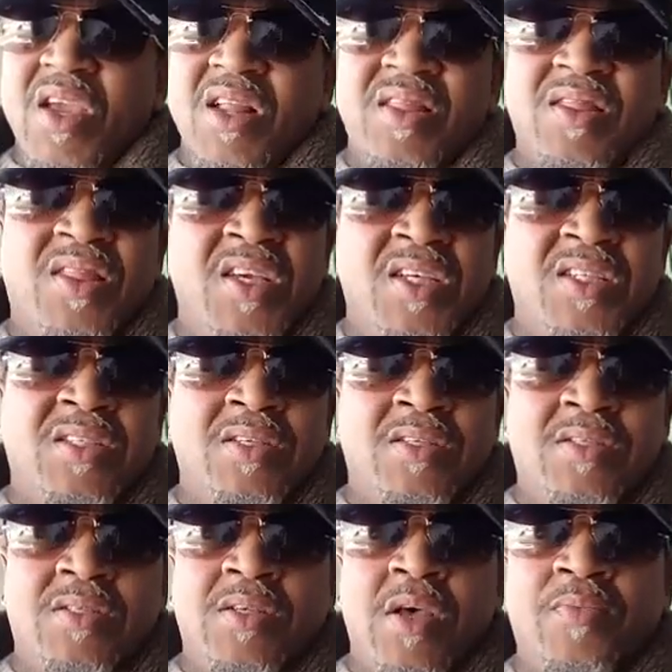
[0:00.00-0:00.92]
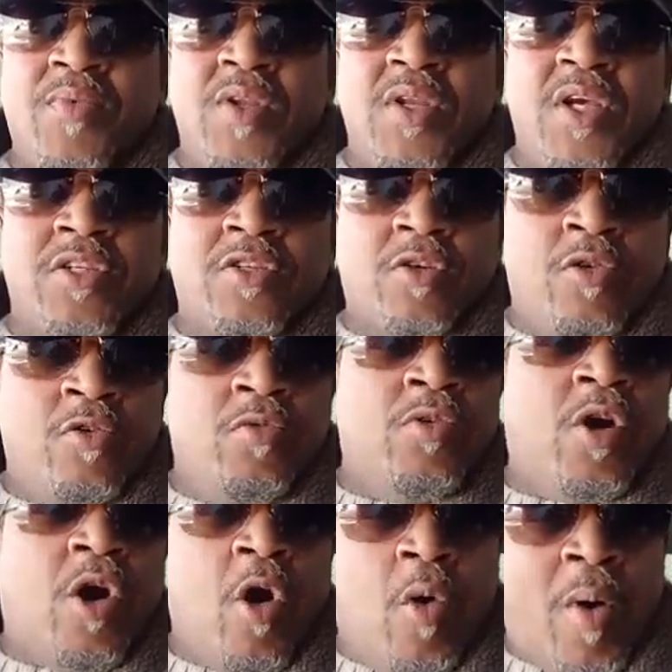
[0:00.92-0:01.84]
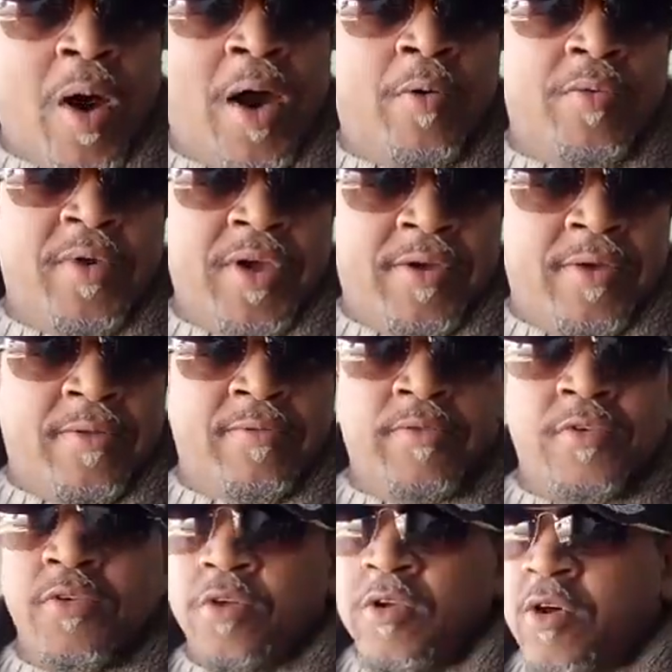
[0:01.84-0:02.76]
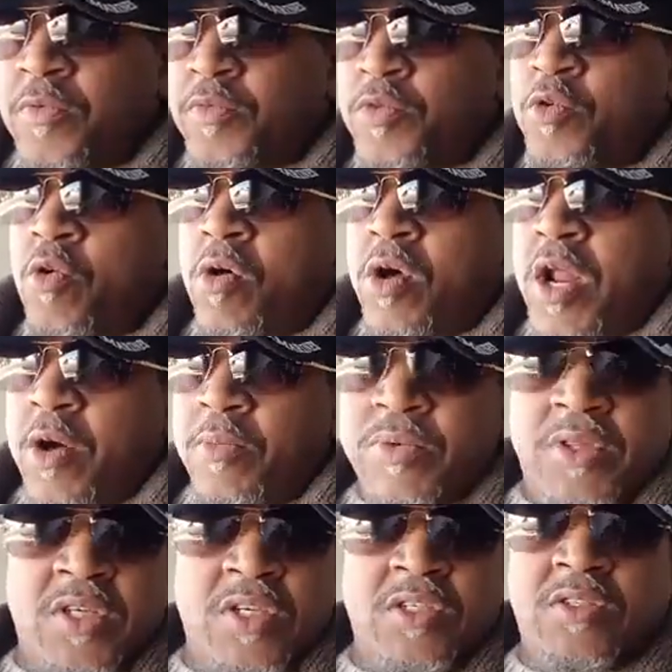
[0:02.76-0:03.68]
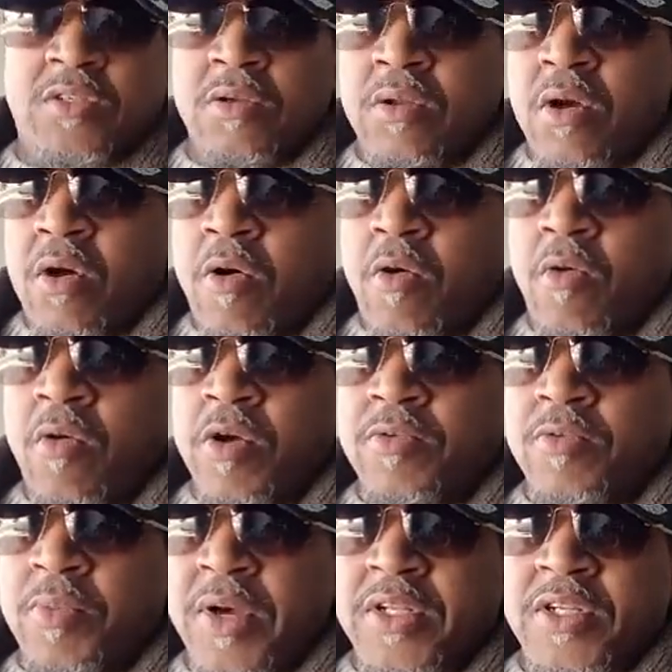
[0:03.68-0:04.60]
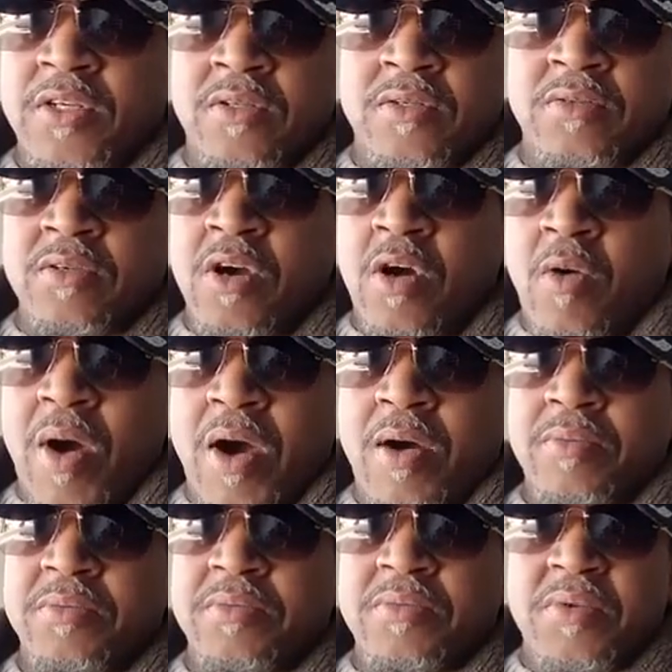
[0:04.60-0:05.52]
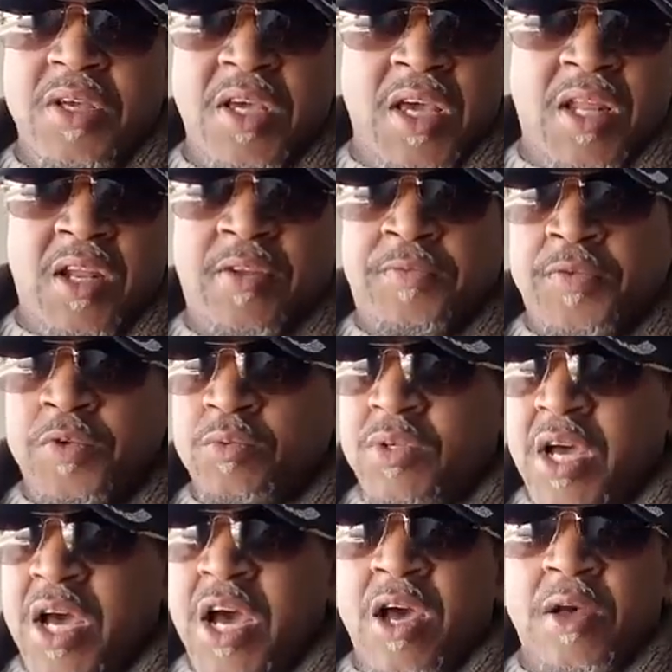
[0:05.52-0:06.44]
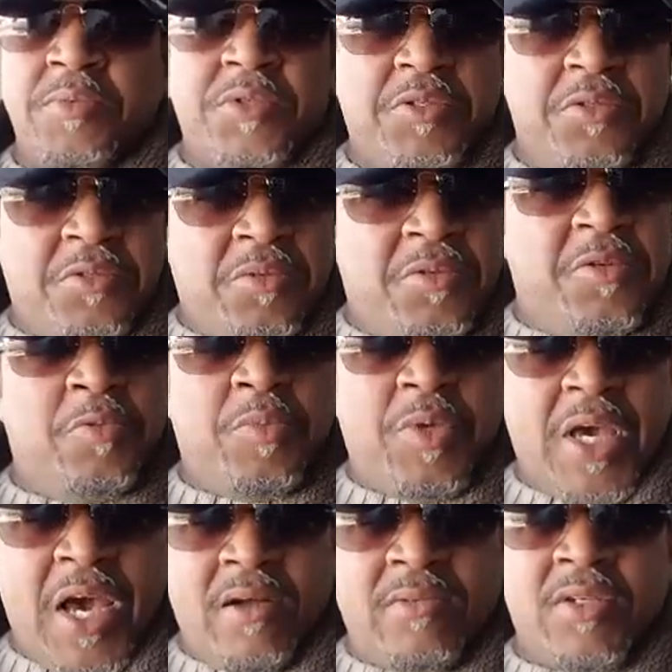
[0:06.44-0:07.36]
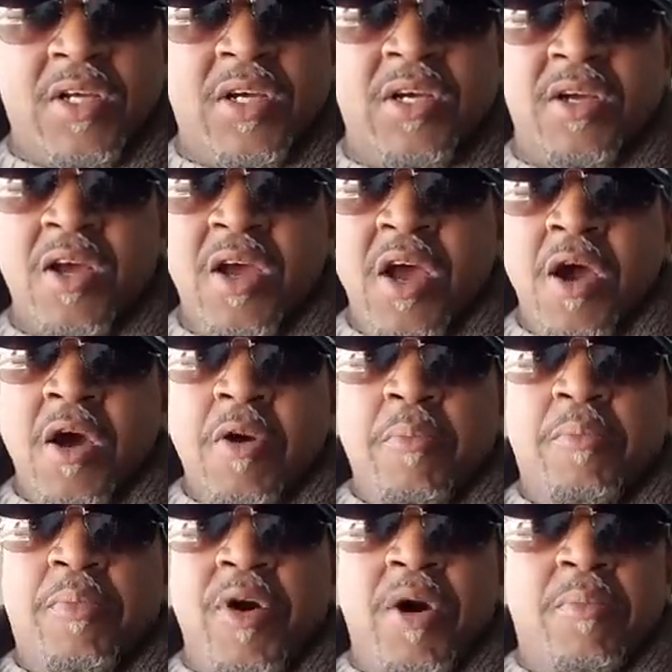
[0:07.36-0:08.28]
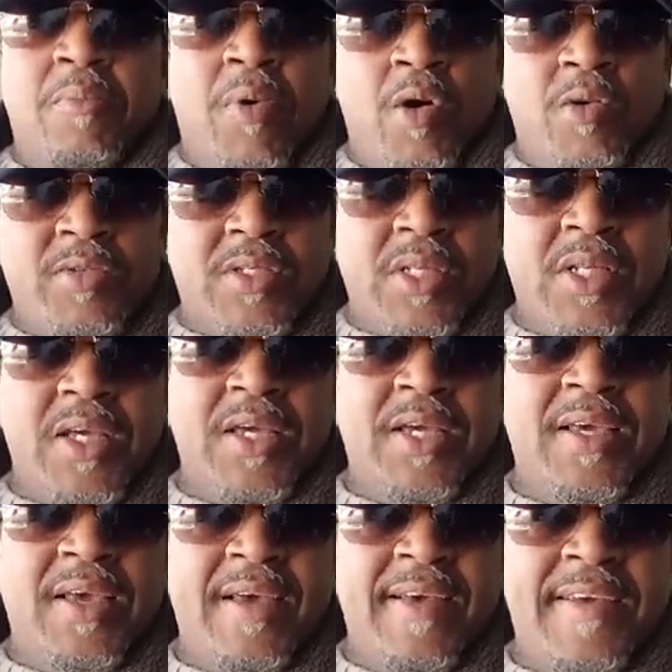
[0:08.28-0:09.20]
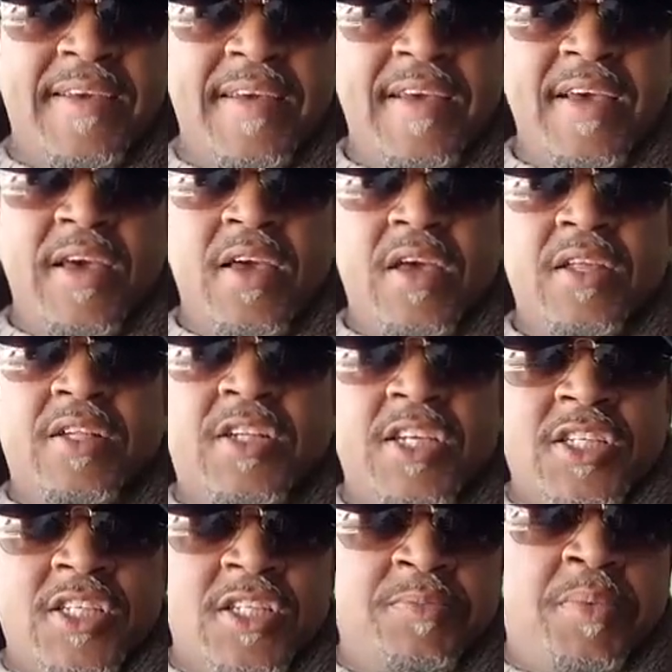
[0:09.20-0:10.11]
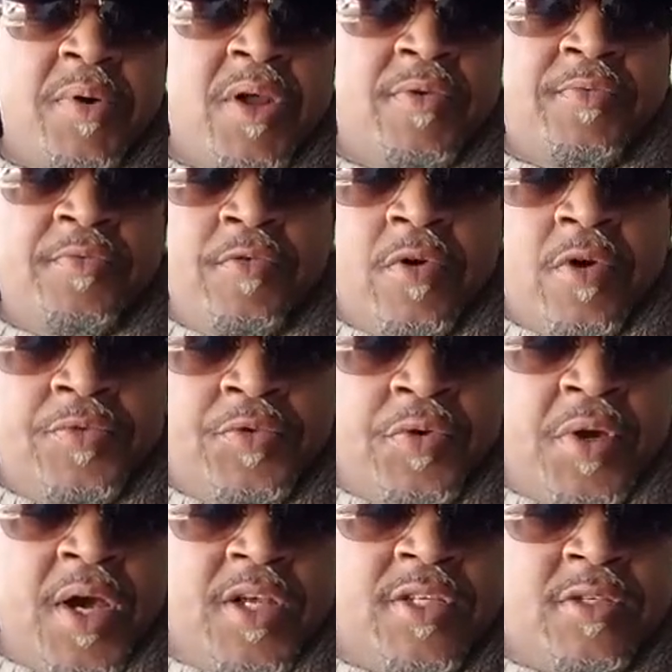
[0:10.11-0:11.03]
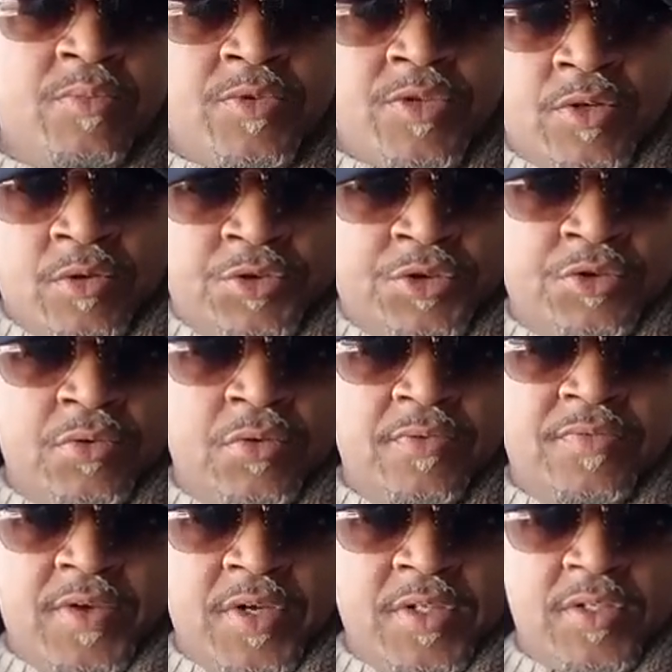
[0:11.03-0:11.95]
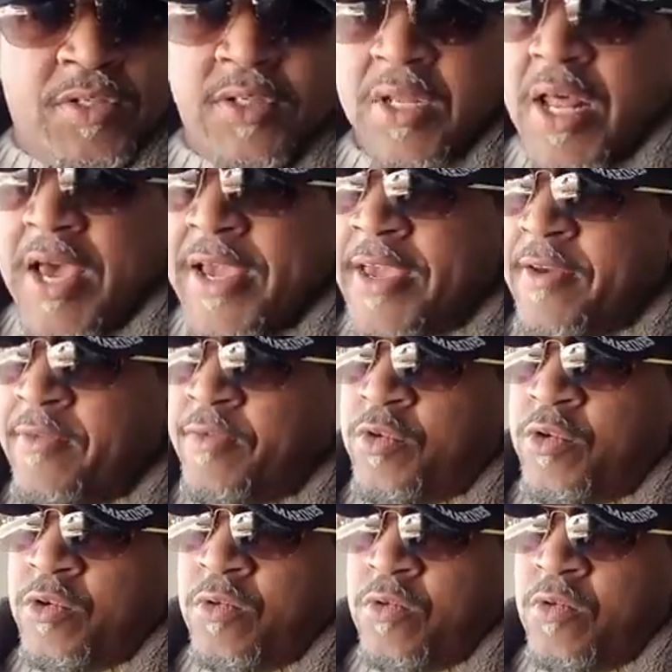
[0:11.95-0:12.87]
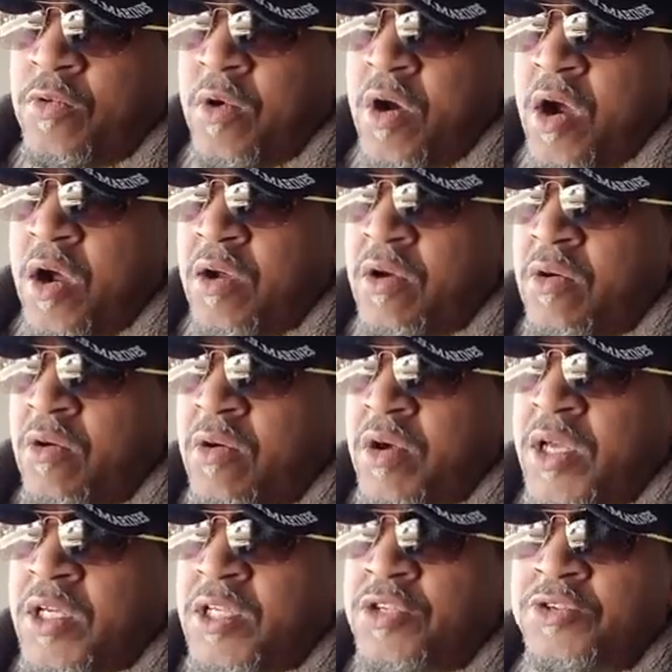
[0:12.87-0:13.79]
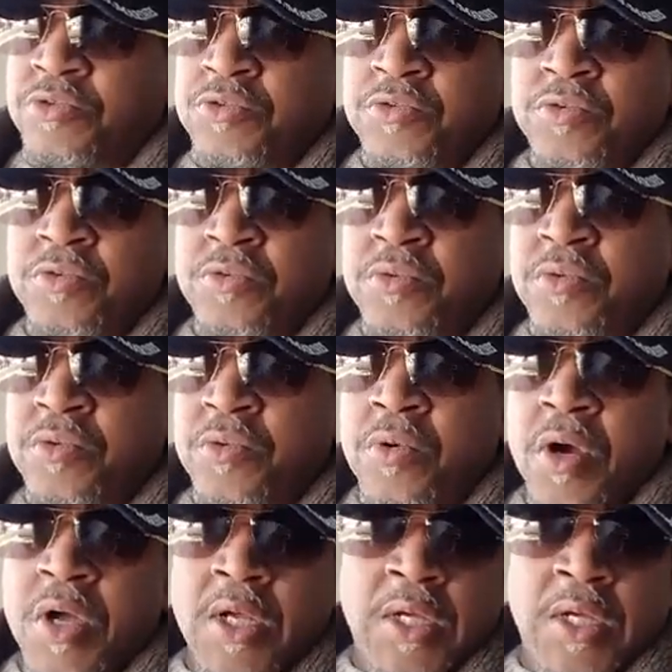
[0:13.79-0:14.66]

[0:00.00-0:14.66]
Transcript: this is something that's cool to go out in. If you're going out with this, if you're about to go out, hit it a few times, you be out there. But mostly, this is better for if you got some social events. Like if you are going to,